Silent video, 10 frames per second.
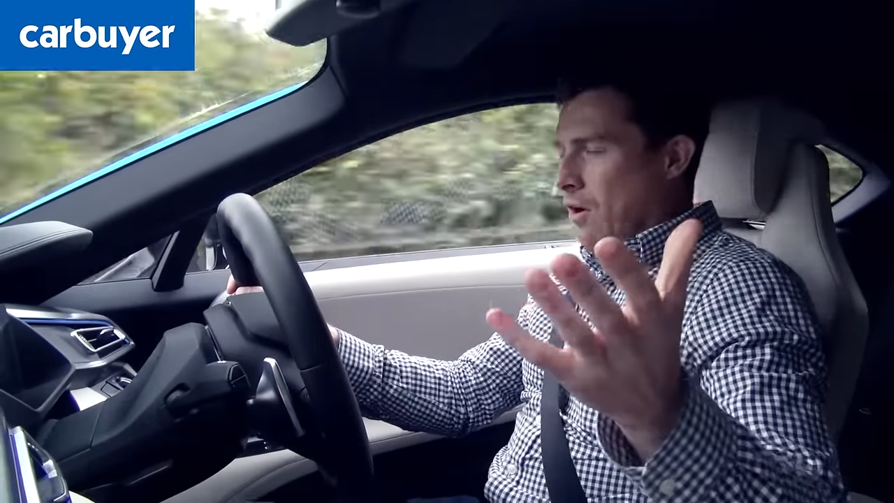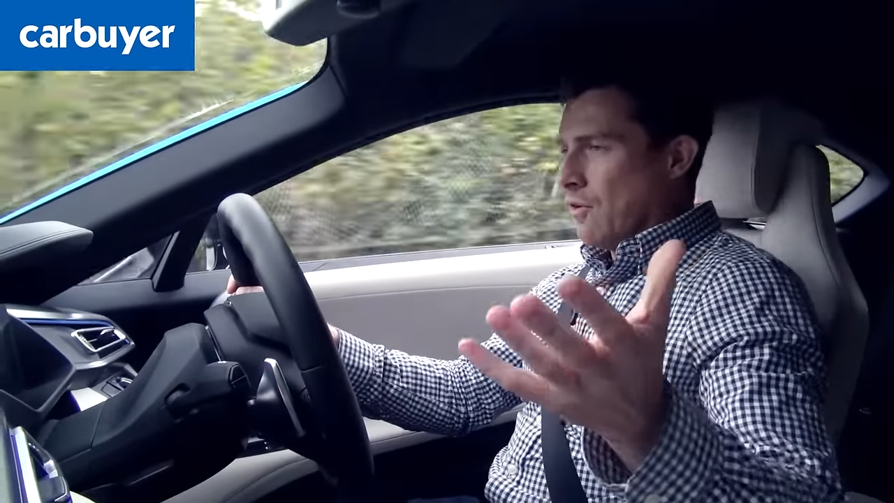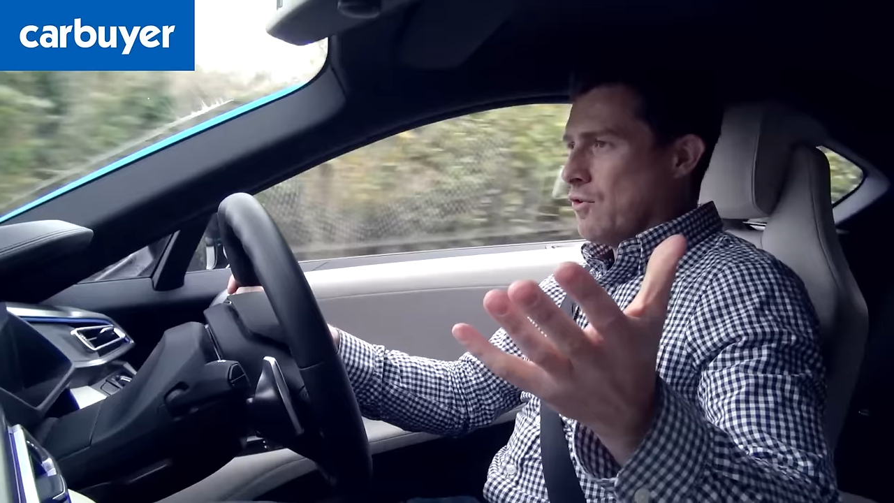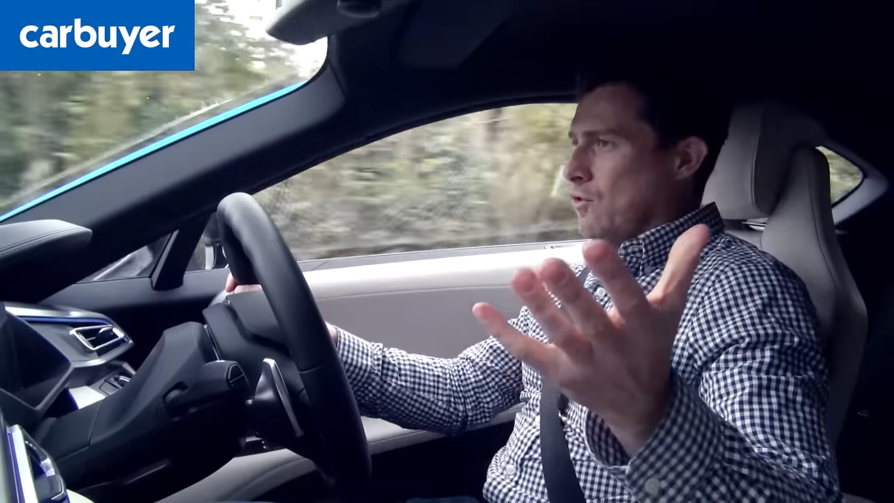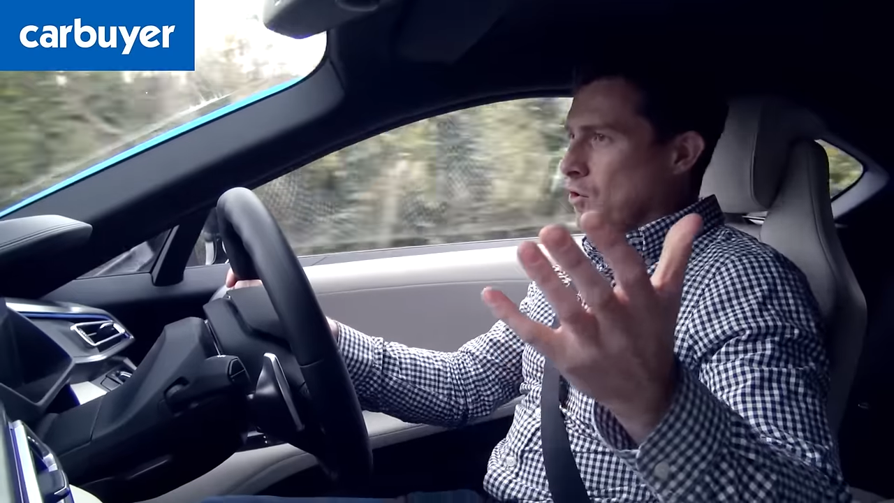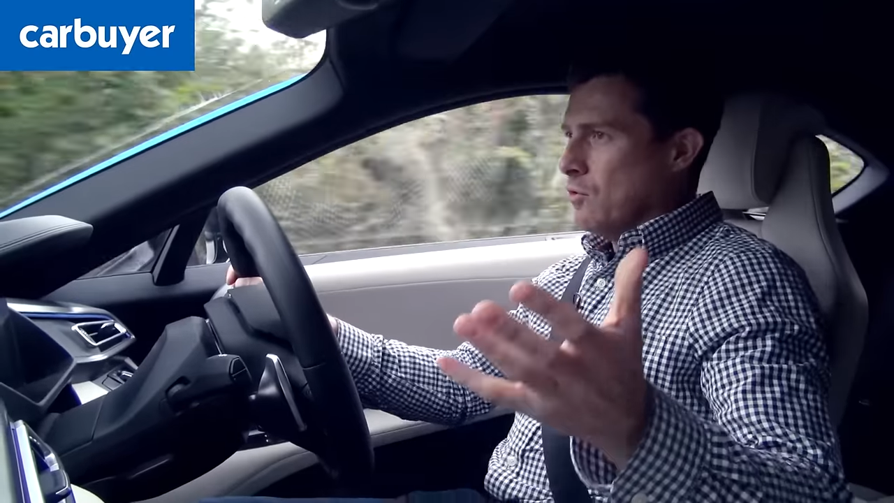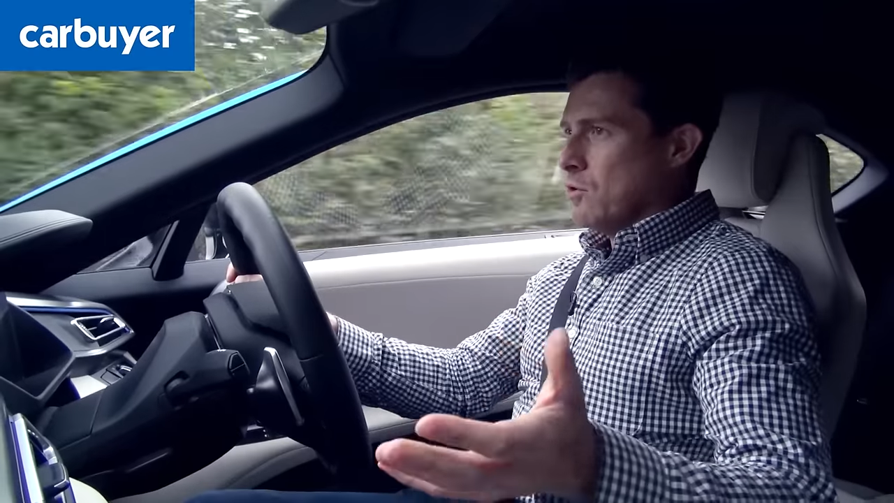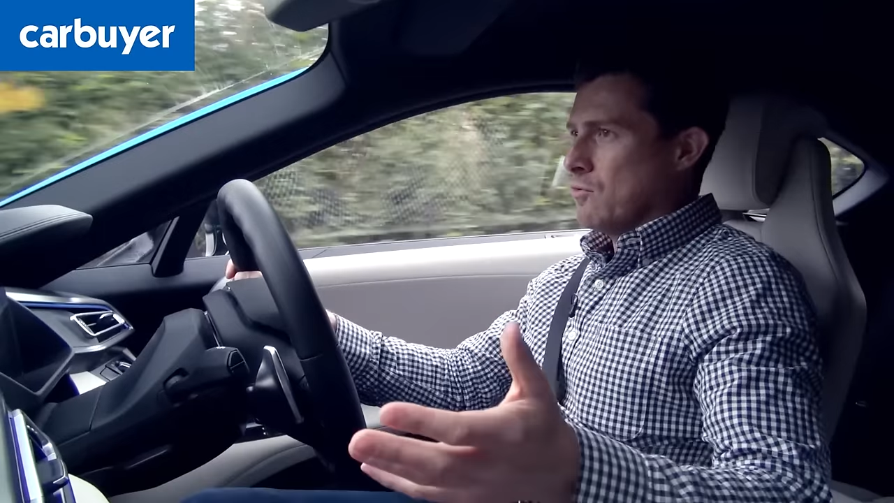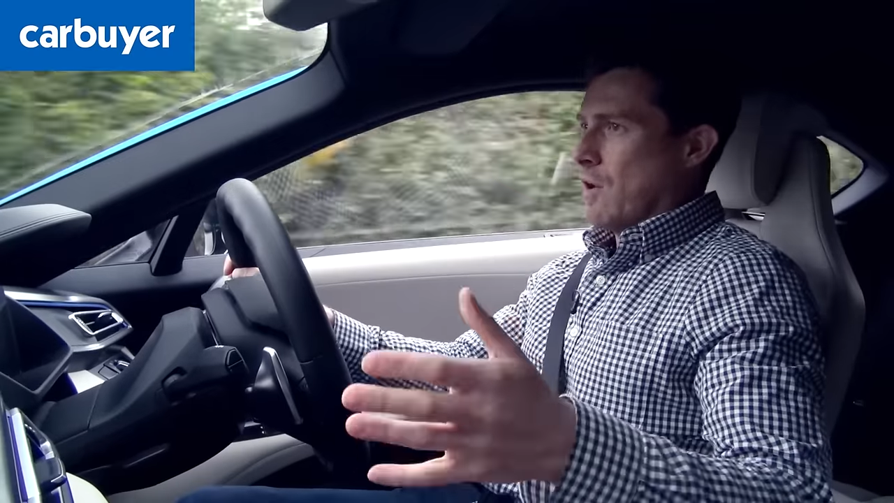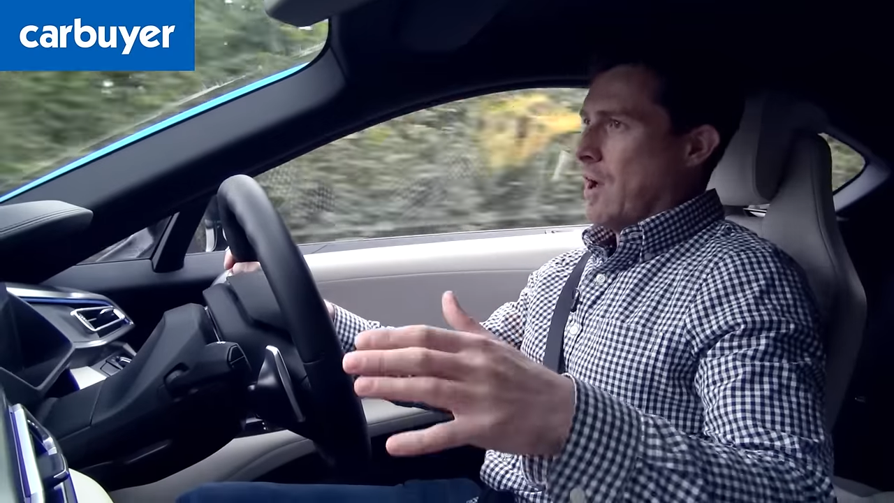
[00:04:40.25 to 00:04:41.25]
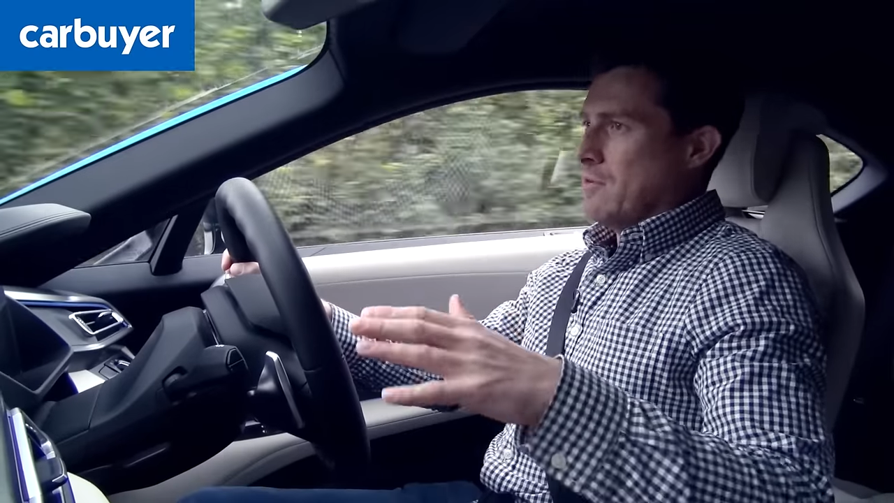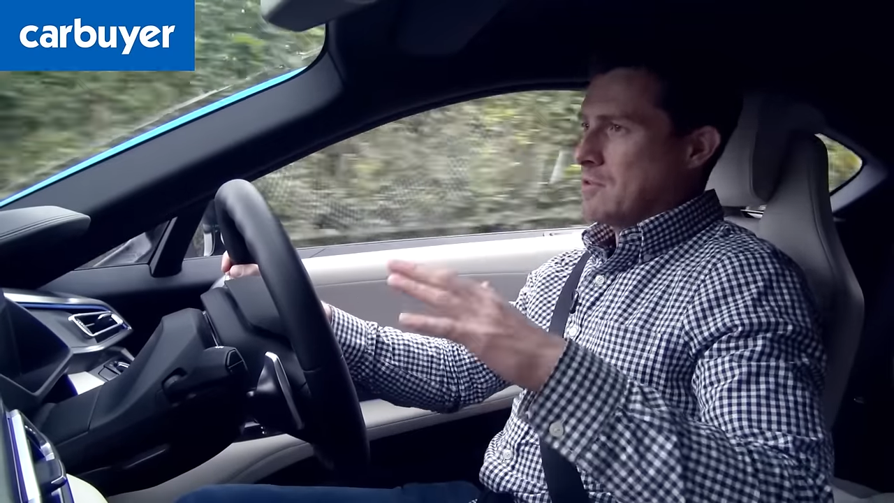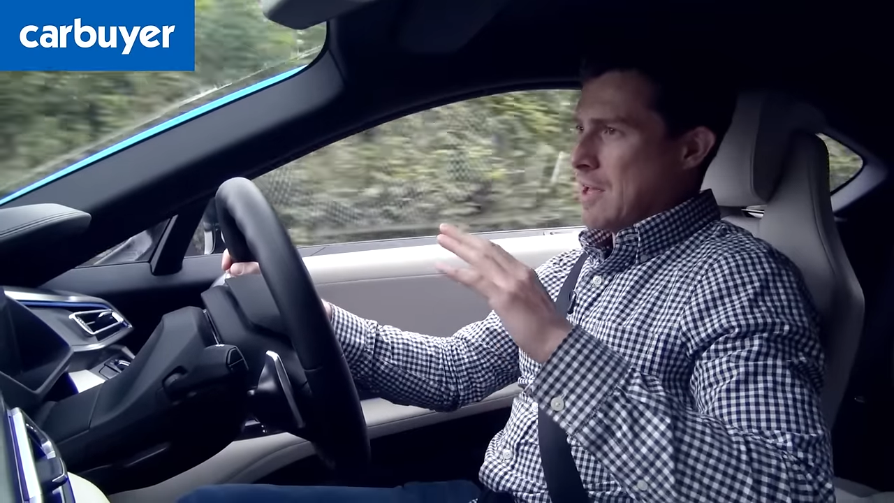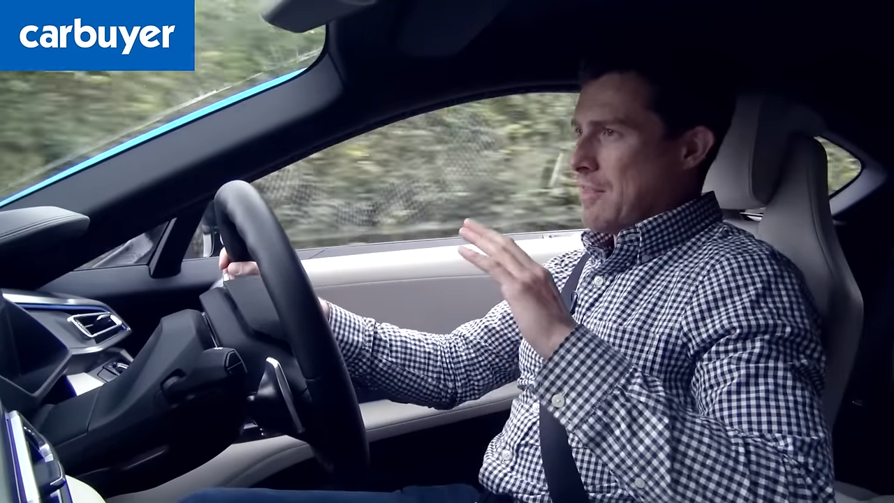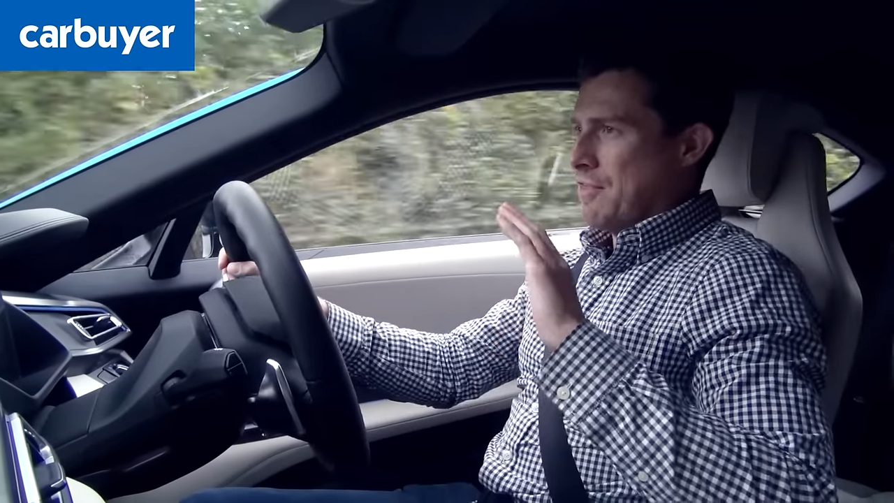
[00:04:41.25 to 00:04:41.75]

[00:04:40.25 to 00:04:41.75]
on normal roads,